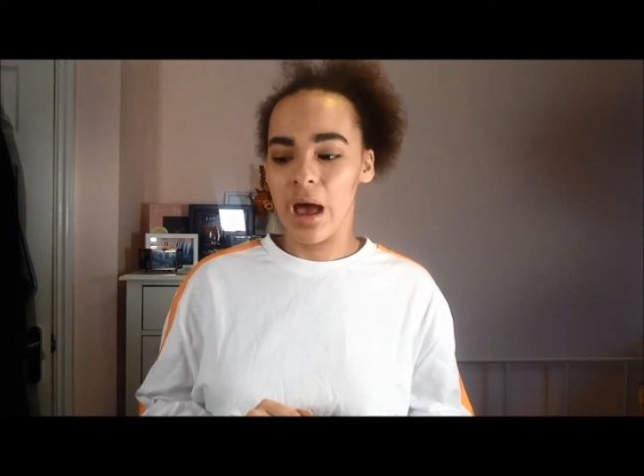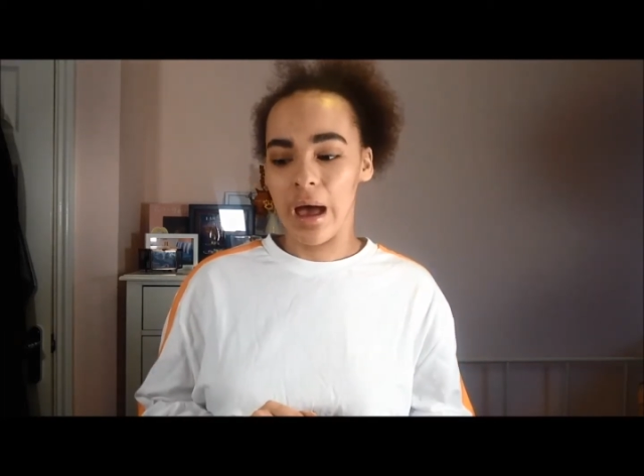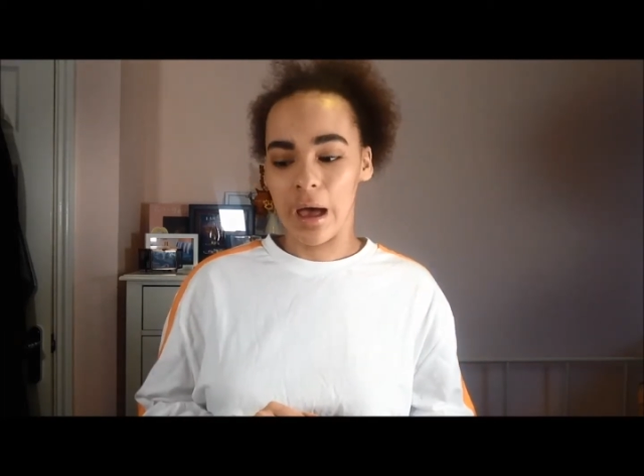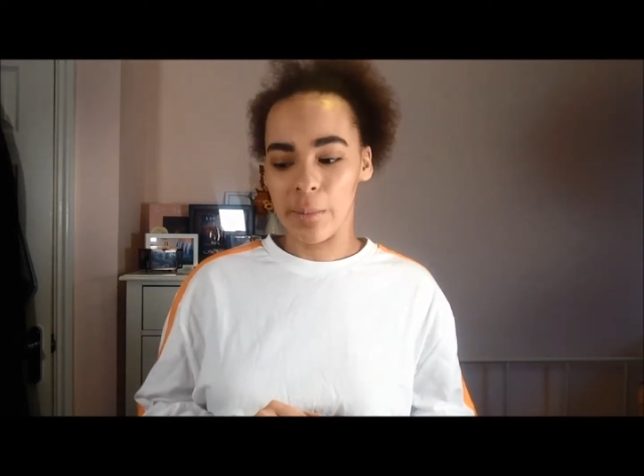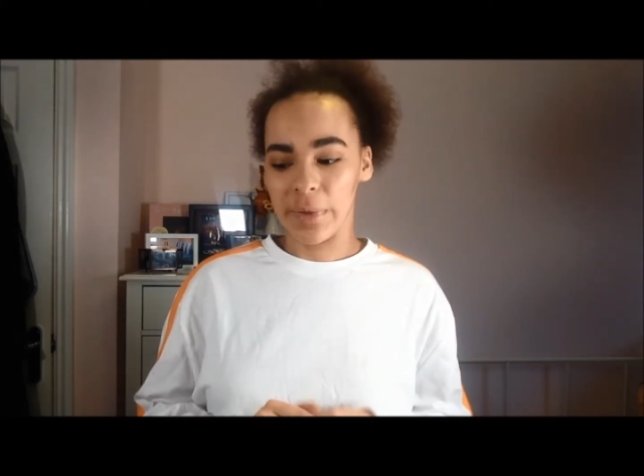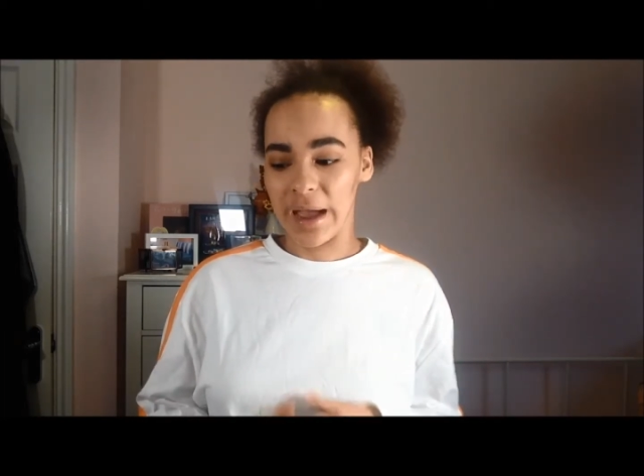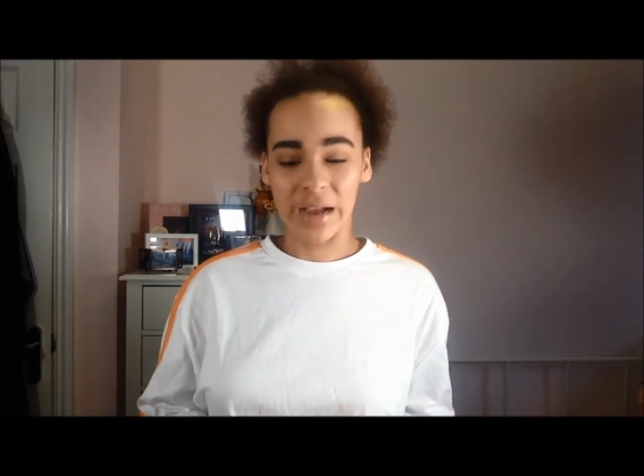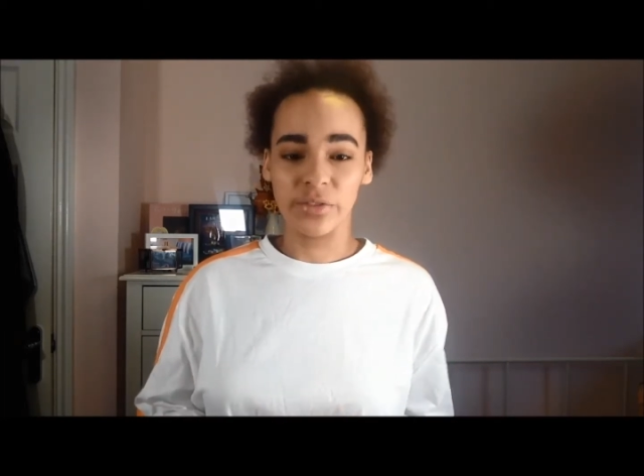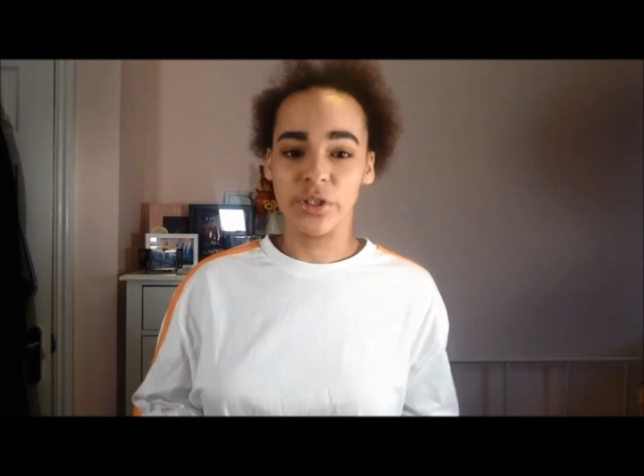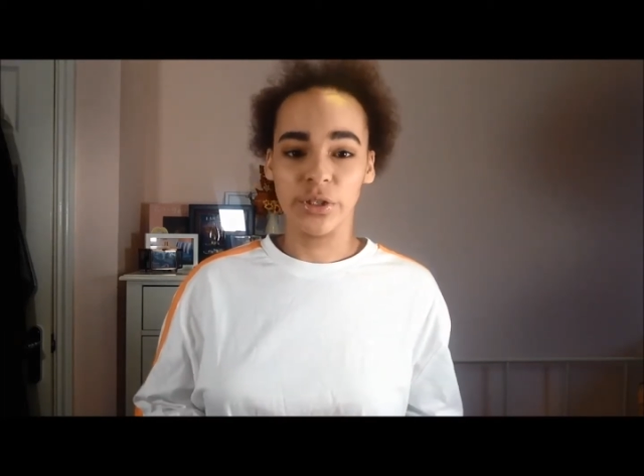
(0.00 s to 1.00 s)
I
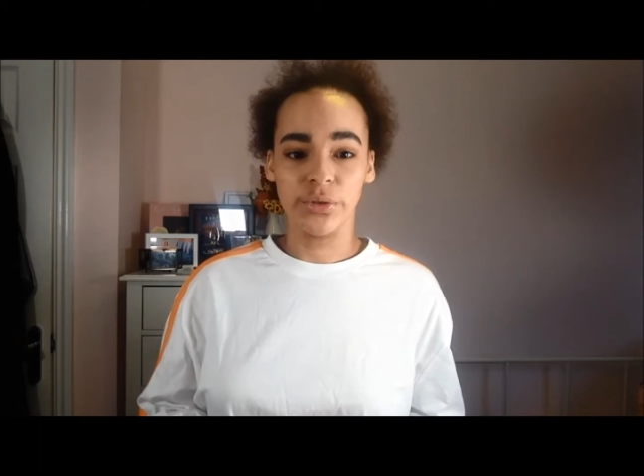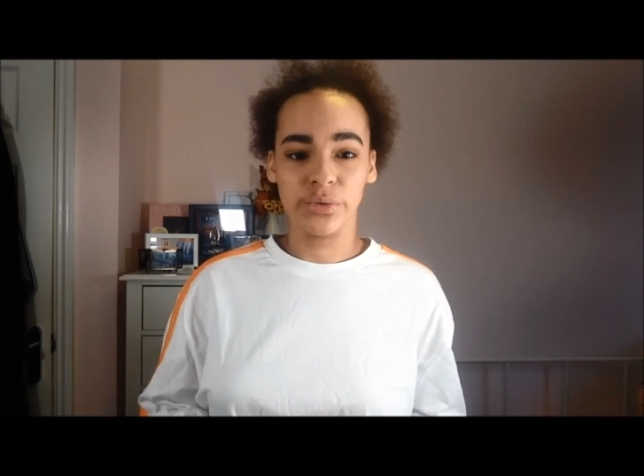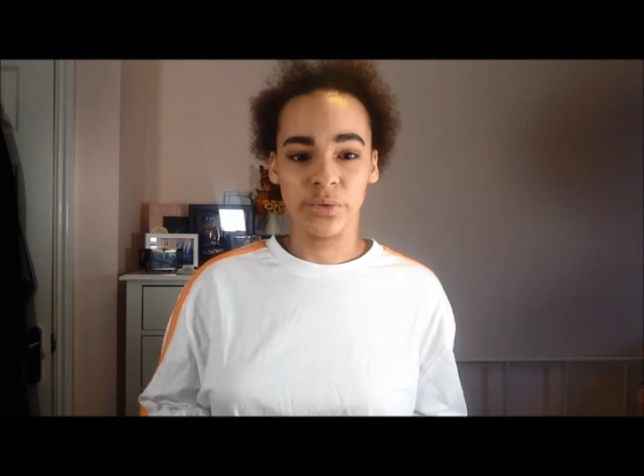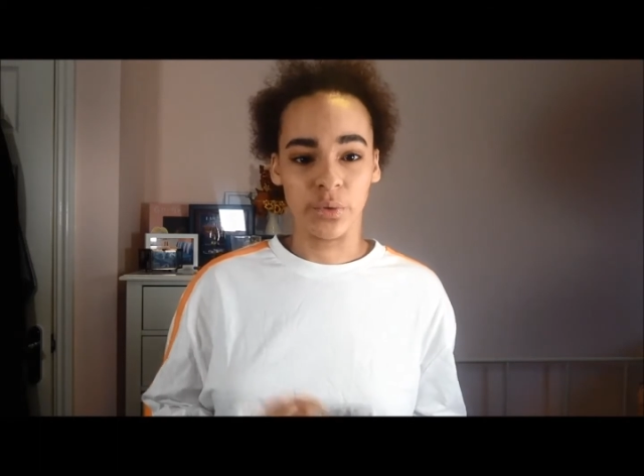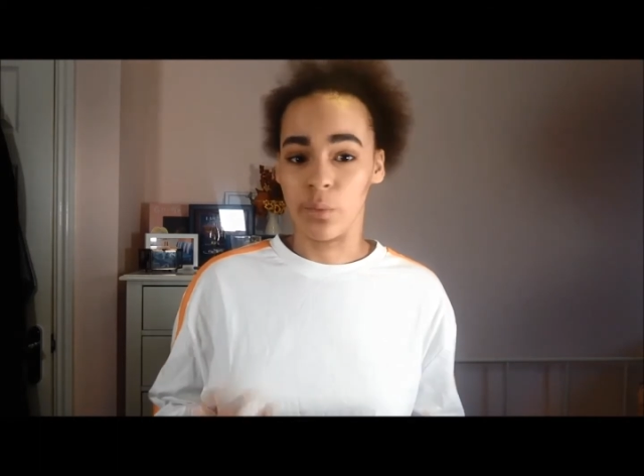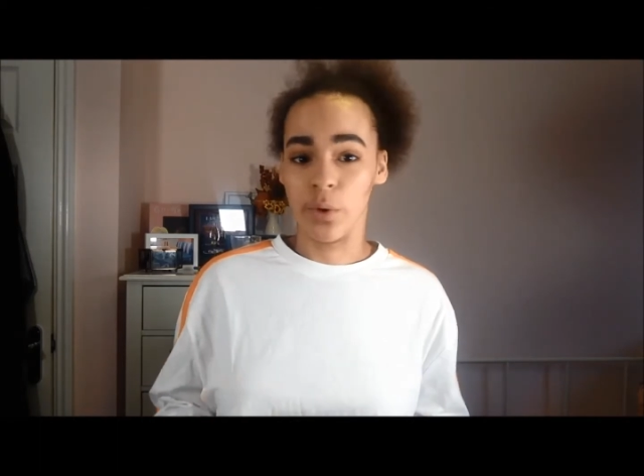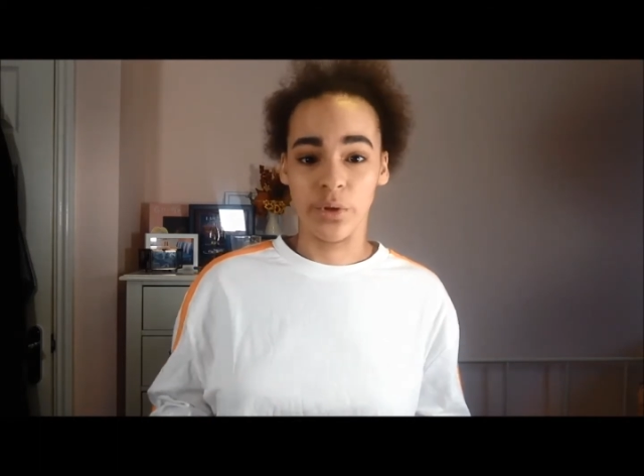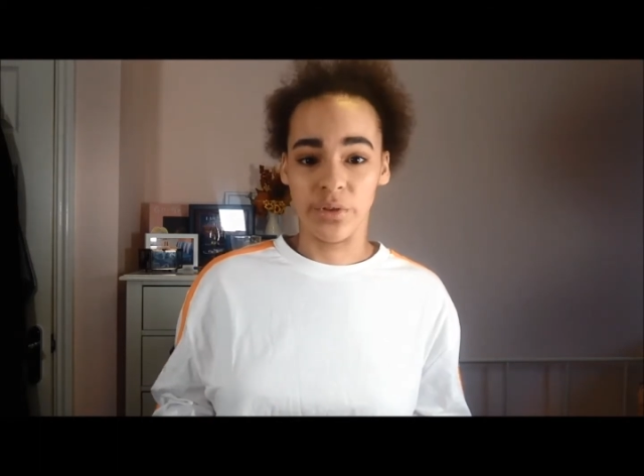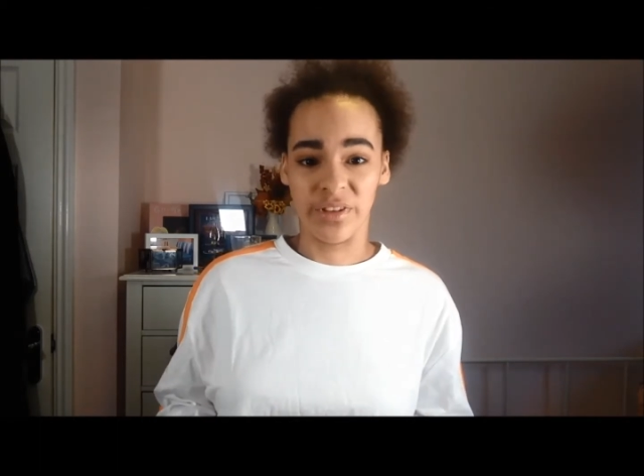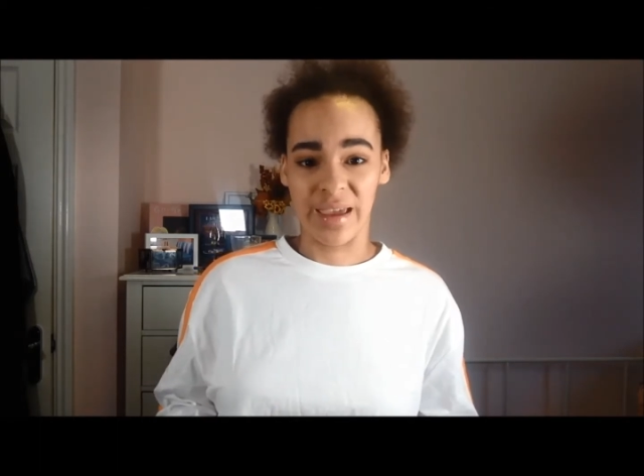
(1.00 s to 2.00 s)
haven't used or won't
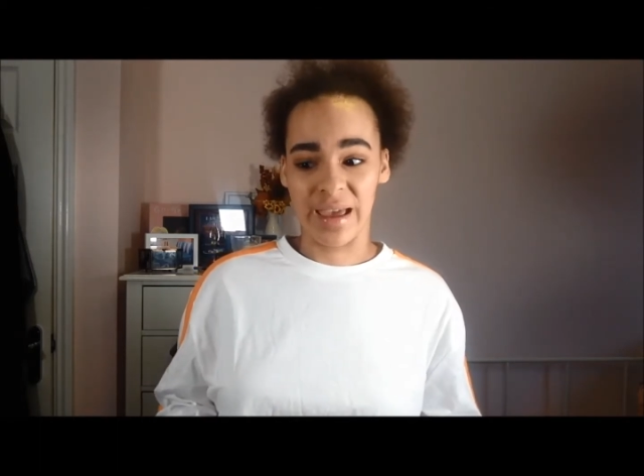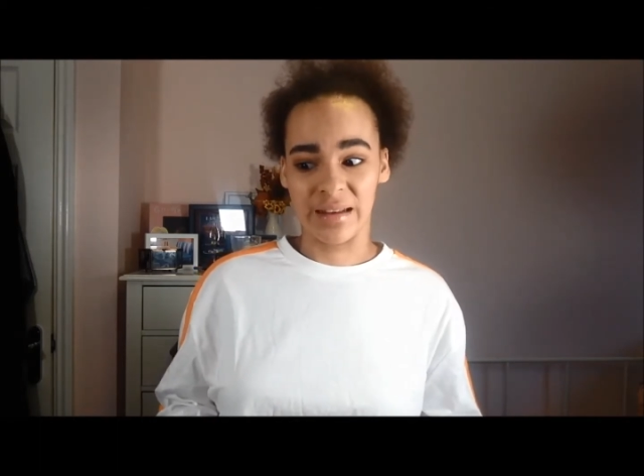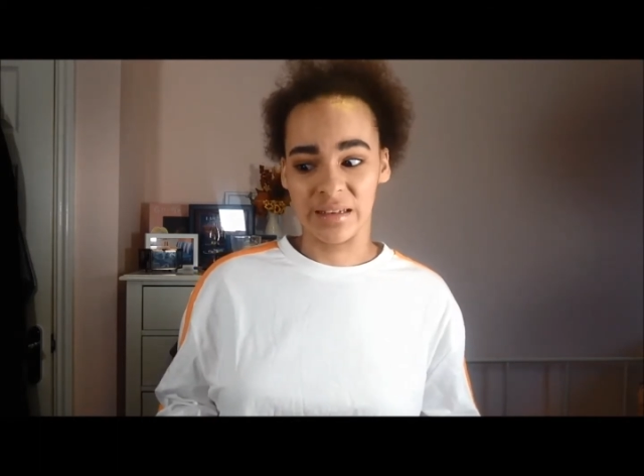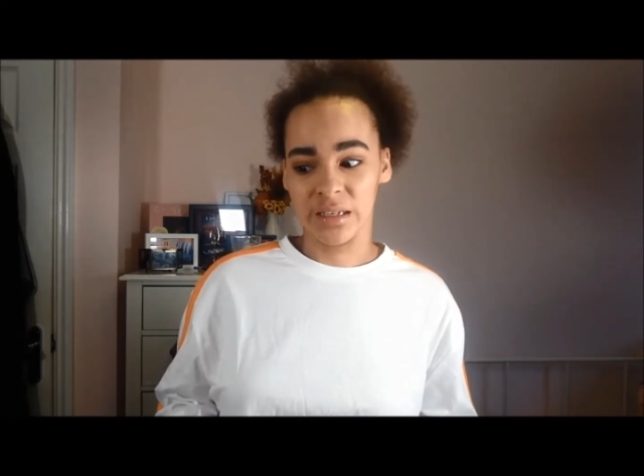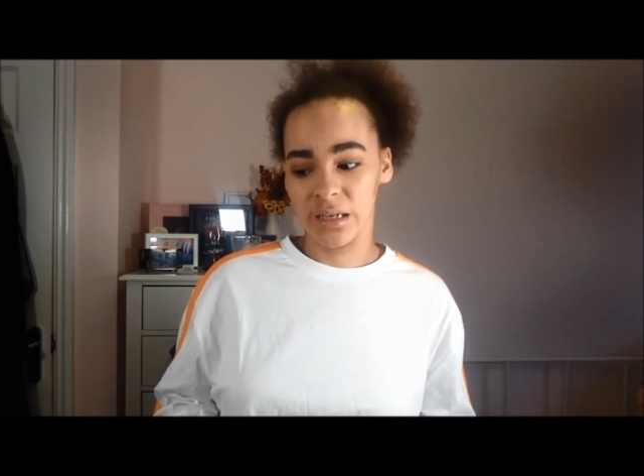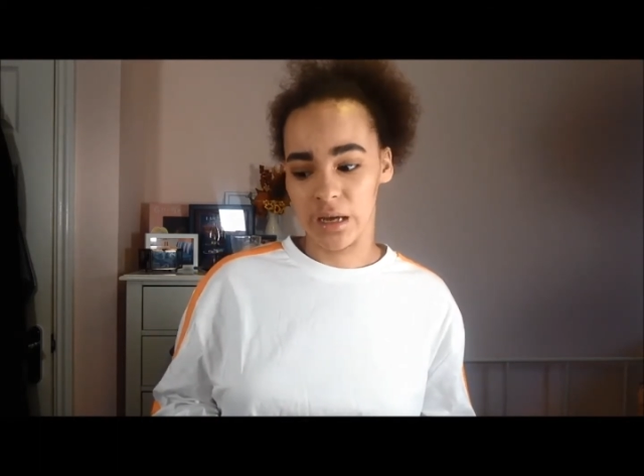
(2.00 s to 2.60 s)
use again.